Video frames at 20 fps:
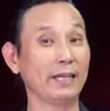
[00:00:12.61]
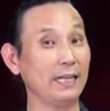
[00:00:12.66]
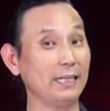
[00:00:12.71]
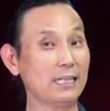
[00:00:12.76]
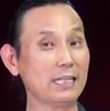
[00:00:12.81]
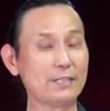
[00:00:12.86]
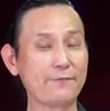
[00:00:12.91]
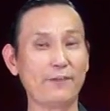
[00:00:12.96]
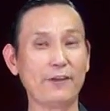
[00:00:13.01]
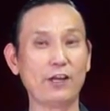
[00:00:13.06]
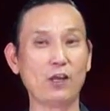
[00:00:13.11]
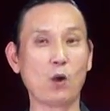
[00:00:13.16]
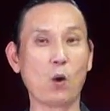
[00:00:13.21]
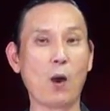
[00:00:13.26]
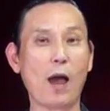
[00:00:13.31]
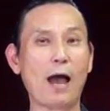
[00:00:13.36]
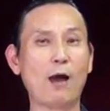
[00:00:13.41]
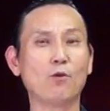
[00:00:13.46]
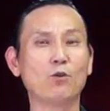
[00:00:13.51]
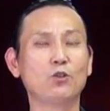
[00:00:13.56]
In this
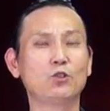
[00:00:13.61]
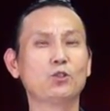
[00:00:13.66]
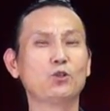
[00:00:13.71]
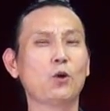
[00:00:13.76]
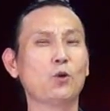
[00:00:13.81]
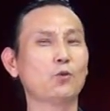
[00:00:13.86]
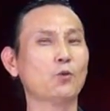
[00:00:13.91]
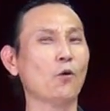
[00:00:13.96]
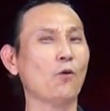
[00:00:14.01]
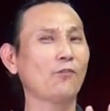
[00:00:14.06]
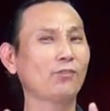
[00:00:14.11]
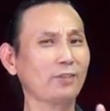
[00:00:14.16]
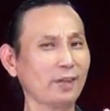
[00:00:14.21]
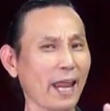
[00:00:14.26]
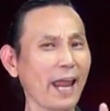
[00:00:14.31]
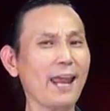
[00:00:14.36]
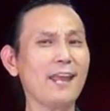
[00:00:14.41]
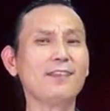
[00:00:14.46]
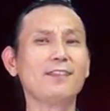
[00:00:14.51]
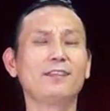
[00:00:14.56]
video, I will show you
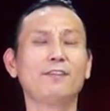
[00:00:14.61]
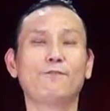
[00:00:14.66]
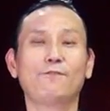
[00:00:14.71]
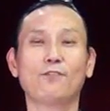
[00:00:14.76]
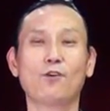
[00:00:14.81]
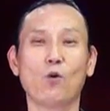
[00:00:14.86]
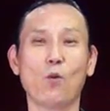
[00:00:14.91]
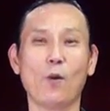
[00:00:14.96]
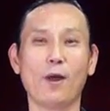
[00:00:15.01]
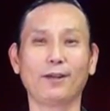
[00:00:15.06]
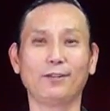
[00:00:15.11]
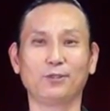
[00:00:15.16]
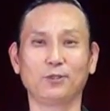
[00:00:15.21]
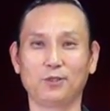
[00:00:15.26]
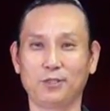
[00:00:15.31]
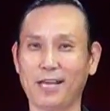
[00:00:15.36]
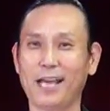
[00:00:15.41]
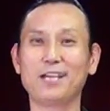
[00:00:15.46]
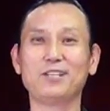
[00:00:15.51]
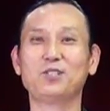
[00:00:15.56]
10 different ways
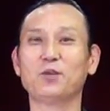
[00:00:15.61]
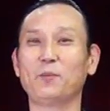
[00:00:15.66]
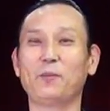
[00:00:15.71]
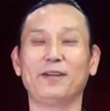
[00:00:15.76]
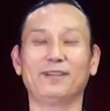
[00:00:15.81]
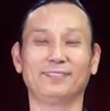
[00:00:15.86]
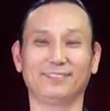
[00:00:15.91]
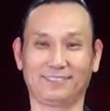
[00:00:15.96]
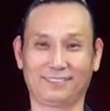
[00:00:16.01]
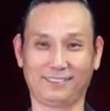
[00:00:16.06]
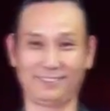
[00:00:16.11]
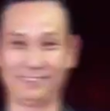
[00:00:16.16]
to tie your belt.